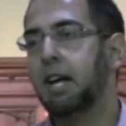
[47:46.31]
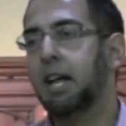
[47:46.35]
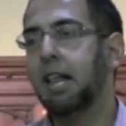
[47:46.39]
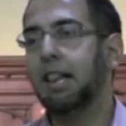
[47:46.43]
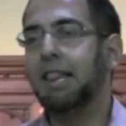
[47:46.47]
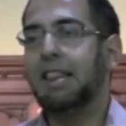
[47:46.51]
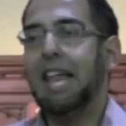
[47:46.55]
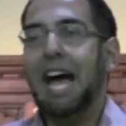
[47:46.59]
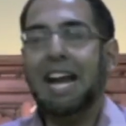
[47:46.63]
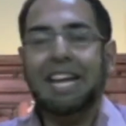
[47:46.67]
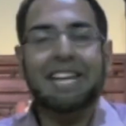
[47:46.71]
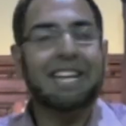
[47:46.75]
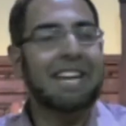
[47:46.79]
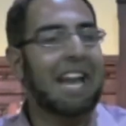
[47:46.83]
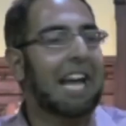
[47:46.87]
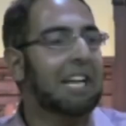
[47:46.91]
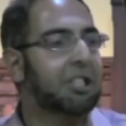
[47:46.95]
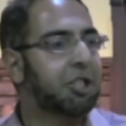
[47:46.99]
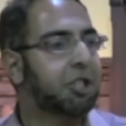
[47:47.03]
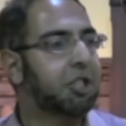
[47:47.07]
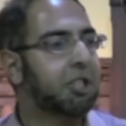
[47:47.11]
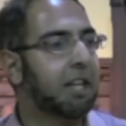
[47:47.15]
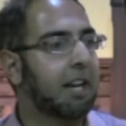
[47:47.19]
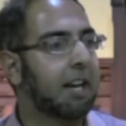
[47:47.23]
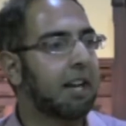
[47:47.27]
that
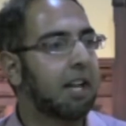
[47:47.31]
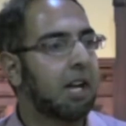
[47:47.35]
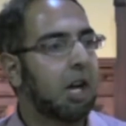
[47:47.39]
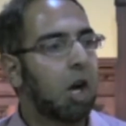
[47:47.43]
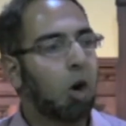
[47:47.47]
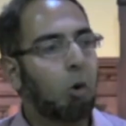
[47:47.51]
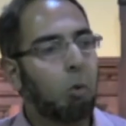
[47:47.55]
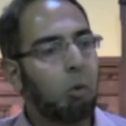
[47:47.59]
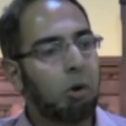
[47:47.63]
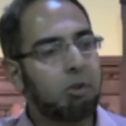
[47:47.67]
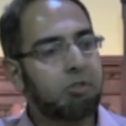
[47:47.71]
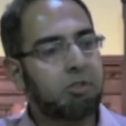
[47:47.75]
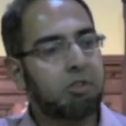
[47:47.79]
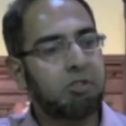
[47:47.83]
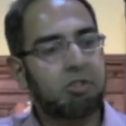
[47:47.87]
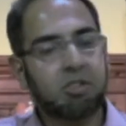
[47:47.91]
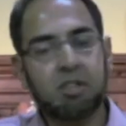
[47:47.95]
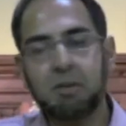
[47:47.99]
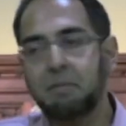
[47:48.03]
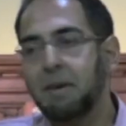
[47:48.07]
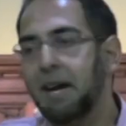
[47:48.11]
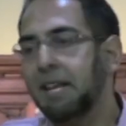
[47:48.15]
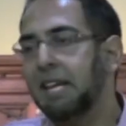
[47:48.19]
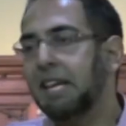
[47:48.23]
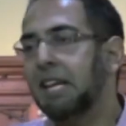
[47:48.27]
nation was
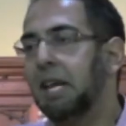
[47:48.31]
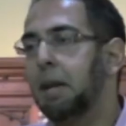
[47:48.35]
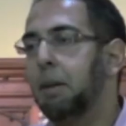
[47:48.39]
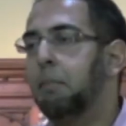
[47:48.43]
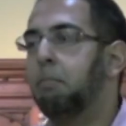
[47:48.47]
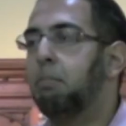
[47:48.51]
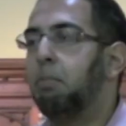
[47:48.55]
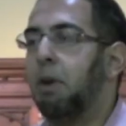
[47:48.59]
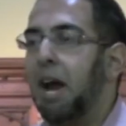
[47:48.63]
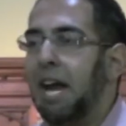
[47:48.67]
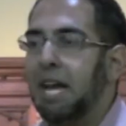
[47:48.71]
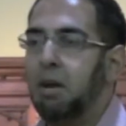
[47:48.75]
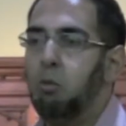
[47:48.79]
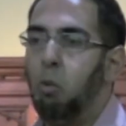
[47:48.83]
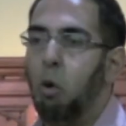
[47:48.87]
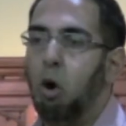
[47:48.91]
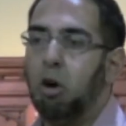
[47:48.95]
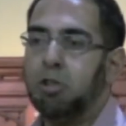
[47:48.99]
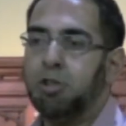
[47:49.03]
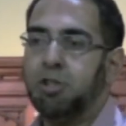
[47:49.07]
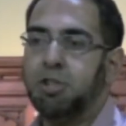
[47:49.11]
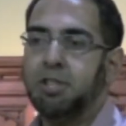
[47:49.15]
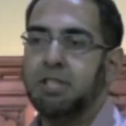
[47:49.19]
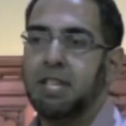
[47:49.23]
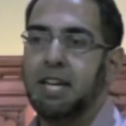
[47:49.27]
systematically
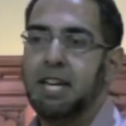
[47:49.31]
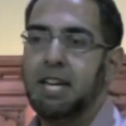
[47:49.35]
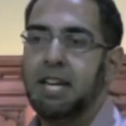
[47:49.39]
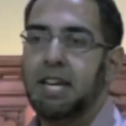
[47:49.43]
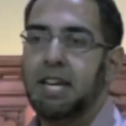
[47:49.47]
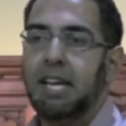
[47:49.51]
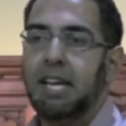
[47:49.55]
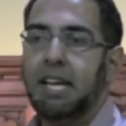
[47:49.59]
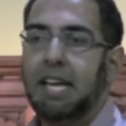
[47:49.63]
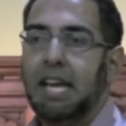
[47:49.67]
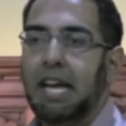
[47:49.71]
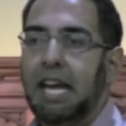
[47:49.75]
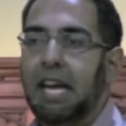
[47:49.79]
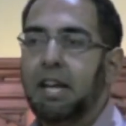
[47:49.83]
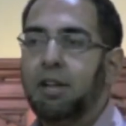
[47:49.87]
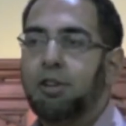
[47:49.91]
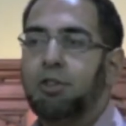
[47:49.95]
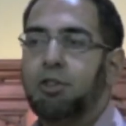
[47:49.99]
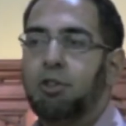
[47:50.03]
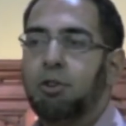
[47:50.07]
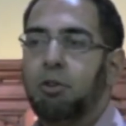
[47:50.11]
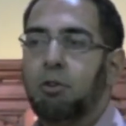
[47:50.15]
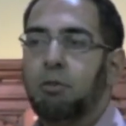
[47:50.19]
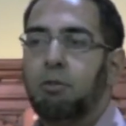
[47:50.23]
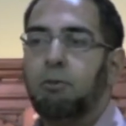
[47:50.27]
brainwashed
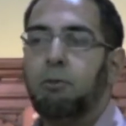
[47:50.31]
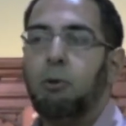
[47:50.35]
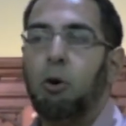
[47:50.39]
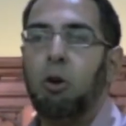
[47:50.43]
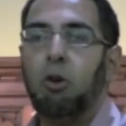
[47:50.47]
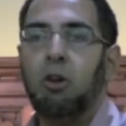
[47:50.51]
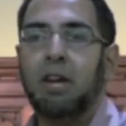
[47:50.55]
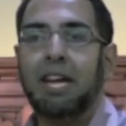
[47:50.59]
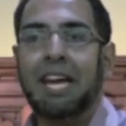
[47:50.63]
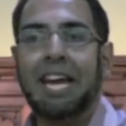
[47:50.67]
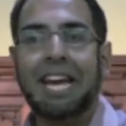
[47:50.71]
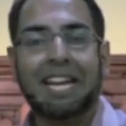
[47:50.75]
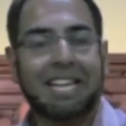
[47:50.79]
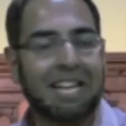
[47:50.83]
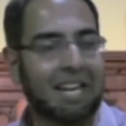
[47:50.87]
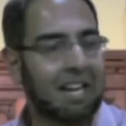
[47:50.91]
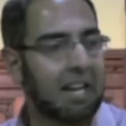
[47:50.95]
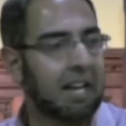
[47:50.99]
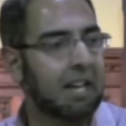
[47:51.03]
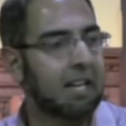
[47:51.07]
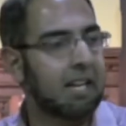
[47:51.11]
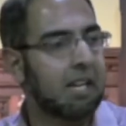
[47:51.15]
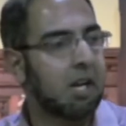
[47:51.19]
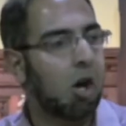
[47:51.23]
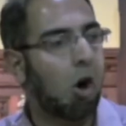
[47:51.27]
into following
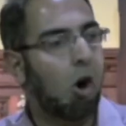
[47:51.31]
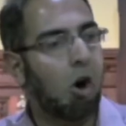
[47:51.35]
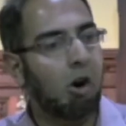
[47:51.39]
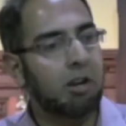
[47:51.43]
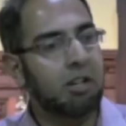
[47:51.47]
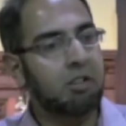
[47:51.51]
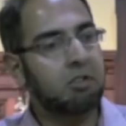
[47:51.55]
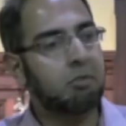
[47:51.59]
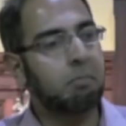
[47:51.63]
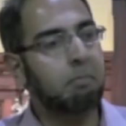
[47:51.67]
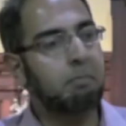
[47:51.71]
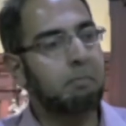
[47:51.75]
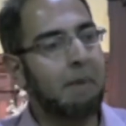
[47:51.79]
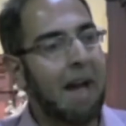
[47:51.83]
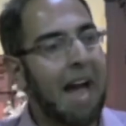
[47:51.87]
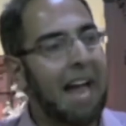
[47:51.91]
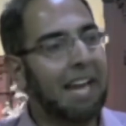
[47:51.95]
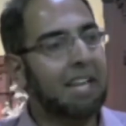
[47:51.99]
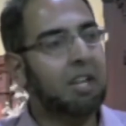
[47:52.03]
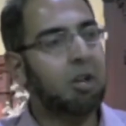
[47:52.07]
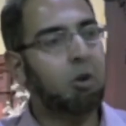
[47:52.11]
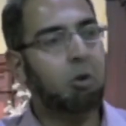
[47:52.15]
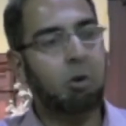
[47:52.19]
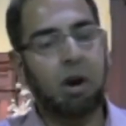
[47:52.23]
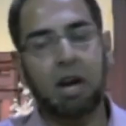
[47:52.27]
Hitler on his
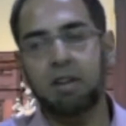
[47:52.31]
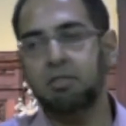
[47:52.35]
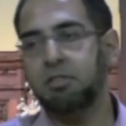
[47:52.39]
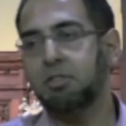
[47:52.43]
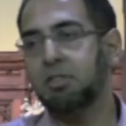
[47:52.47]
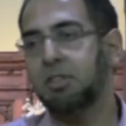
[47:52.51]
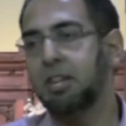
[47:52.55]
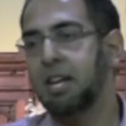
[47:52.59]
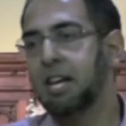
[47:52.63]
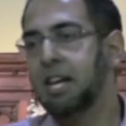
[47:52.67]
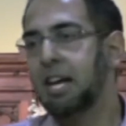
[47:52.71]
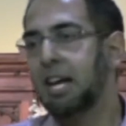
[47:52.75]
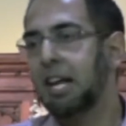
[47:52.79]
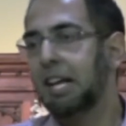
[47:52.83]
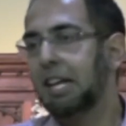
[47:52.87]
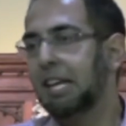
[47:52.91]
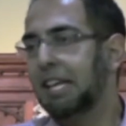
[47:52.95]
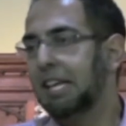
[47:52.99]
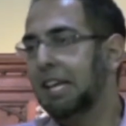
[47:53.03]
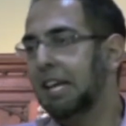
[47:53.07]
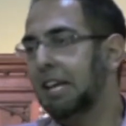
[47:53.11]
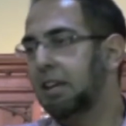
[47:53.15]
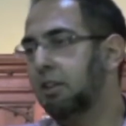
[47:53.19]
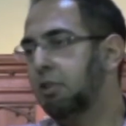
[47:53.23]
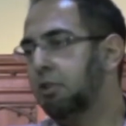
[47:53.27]
mad quest
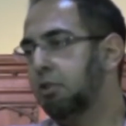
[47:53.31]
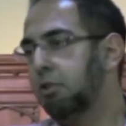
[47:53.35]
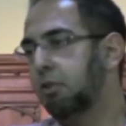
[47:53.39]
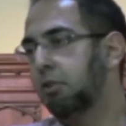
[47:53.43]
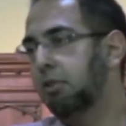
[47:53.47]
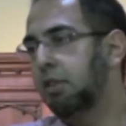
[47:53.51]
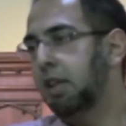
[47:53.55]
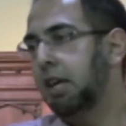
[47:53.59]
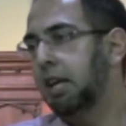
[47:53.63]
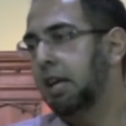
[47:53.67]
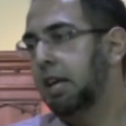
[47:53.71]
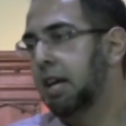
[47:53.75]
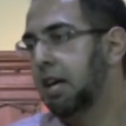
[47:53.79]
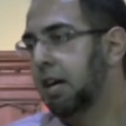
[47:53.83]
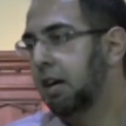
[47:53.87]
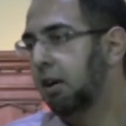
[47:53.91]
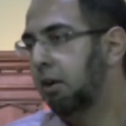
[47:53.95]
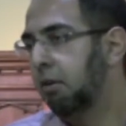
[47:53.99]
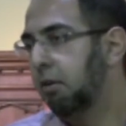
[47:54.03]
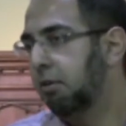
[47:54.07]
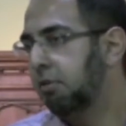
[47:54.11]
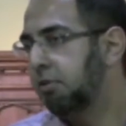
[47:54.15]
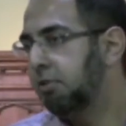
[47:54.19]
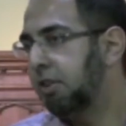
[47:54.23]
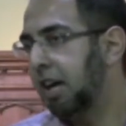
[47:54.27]
leading to the
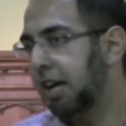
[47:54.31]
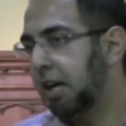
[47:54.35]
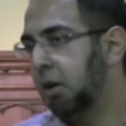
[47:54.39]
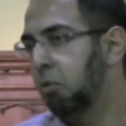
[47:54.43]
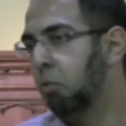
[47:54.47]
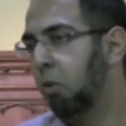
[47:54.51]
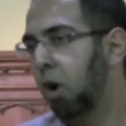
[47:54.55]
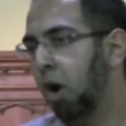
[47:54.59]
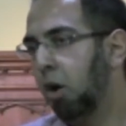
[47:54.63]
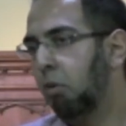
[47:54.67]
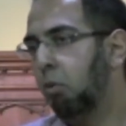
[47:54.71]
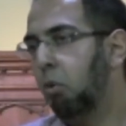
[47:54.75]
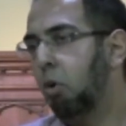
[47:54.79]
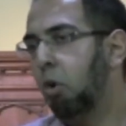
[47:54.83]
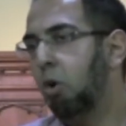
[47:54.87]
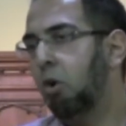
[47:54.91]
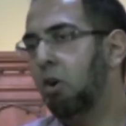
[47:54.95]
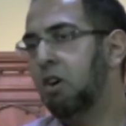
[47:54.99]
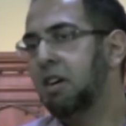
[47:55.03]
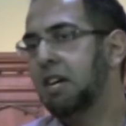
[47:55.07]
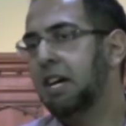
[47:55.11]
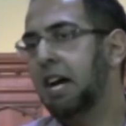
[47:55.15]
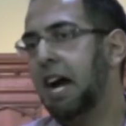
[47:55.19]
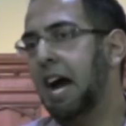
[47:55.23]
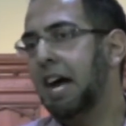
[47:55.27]
Second World
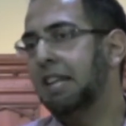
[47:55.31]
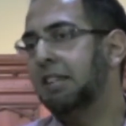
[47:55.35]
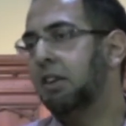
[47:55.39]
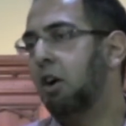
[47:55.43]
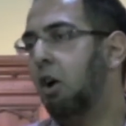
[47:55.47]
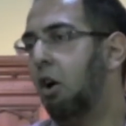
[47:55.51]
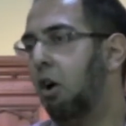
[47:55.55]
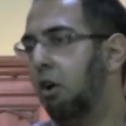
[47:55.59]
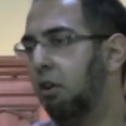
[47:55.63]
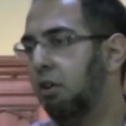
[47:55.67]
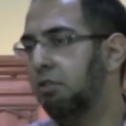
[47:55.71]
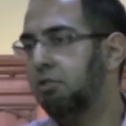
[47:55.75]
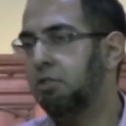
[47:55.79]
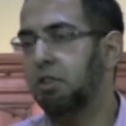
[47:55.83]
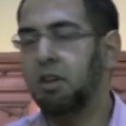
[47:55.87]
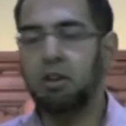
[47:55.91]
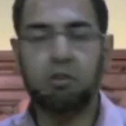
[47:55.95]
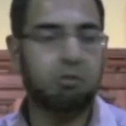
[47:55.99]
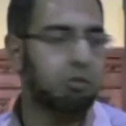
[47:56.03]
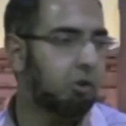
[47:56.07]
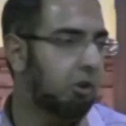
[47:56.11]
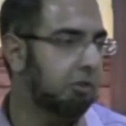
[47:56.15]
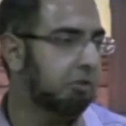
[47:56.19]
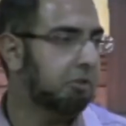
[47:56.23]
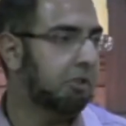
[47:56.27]
War and the horrors and
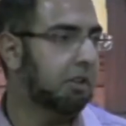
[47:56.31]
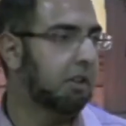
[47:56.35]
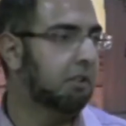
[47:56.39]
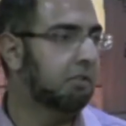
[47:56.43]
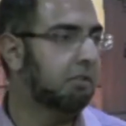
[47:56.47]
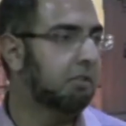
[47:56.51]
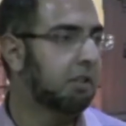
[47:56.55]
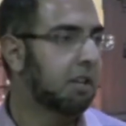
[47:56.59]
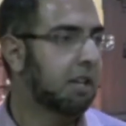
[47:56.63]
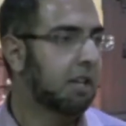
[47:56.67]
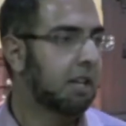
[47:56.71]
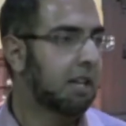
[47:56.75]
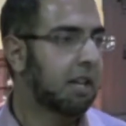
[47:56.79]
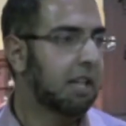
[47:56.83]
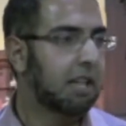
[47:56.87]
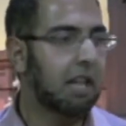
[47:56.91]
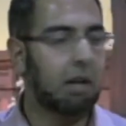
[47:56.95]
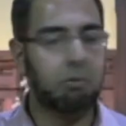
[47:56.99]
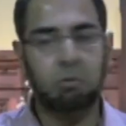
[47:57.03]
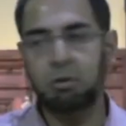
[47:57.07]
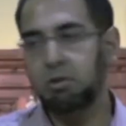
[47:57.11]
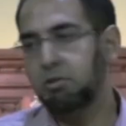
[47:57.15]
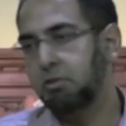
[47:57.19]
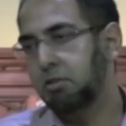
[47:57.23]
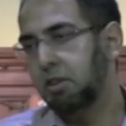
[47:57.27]
atrocities that
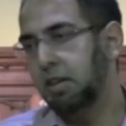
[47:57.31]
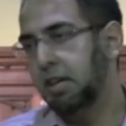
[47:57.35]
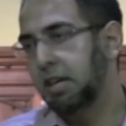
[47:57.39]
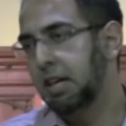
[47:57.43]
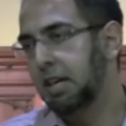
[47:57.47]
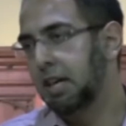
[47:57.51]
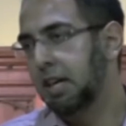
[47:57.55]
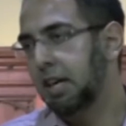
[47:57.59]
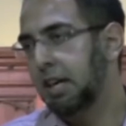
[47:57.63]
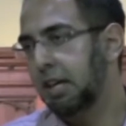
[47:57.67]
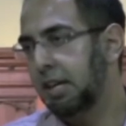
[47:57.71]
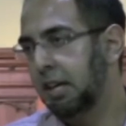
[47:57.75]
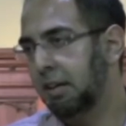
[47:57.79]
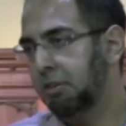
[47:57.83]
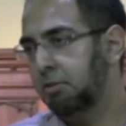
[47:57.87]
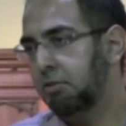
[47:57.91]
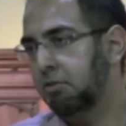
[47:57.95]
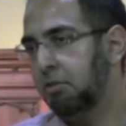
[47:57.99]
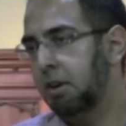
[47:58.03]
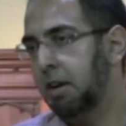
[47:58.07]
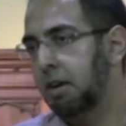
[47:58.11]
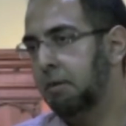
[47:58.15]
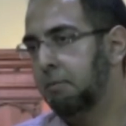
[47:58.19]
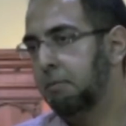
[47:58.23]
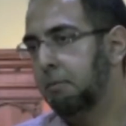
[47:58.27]
we see in
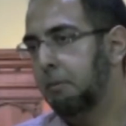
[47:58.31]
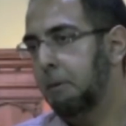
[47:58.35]
history.